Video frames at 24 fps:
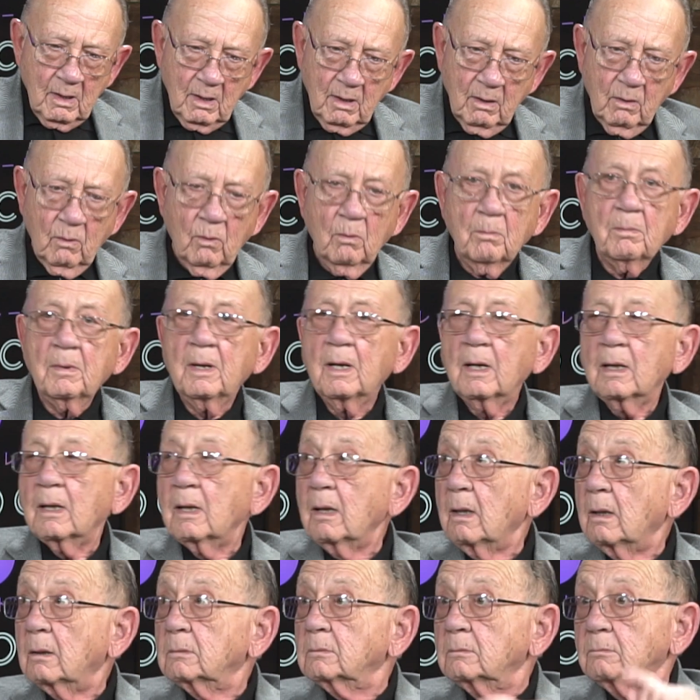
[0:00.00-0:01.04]
I go back
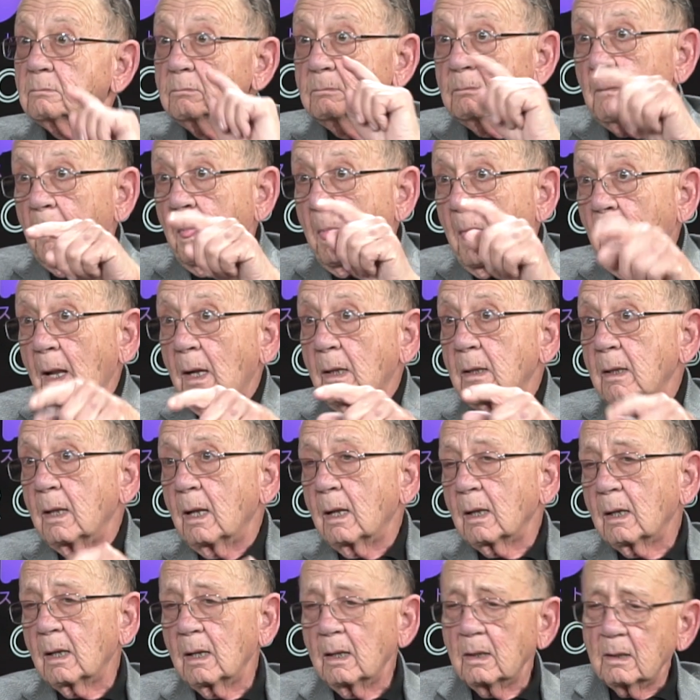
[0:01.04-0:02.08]
down. I
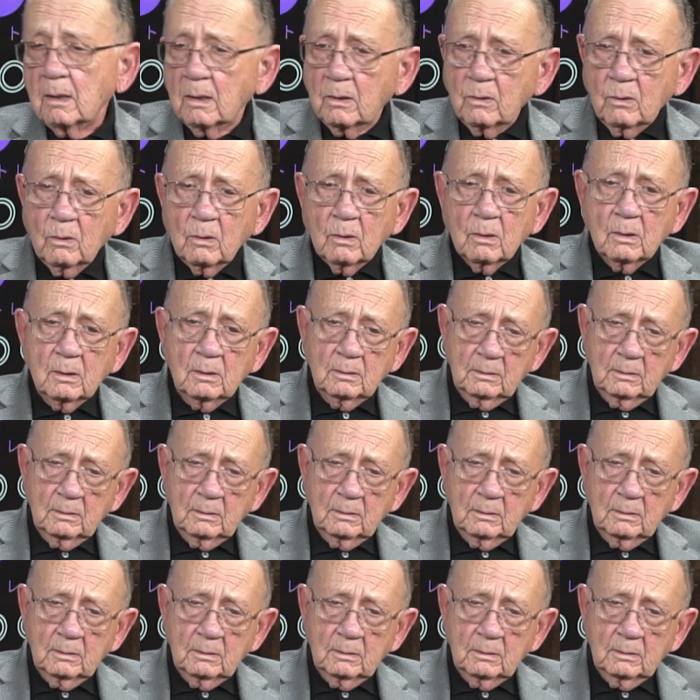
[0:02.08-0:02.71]
knock on the door.